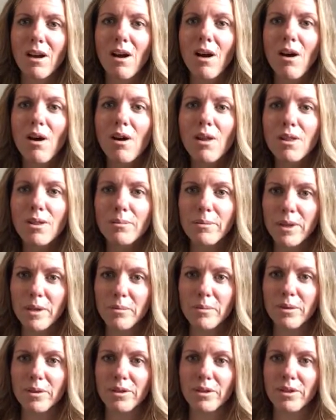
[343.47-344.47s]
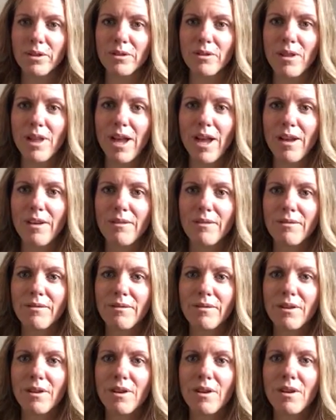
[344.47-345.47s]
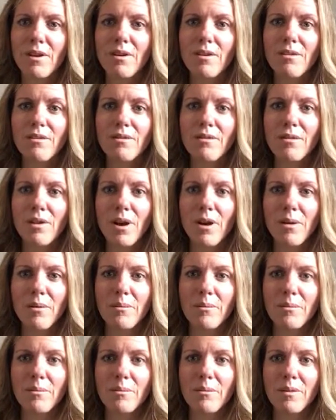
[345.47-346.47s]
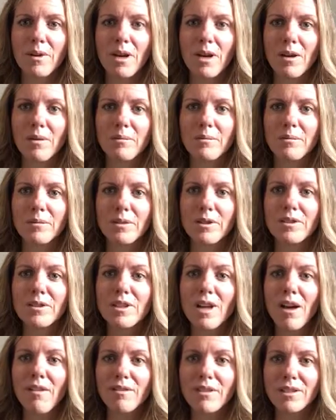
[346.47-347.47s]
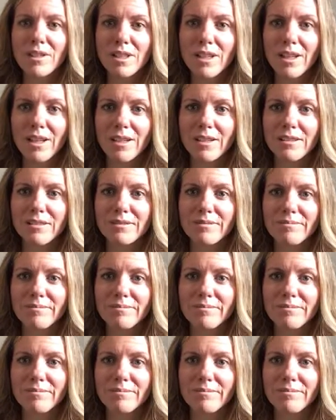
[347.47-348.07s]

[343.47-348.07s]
all the people in your life from your sovereignty.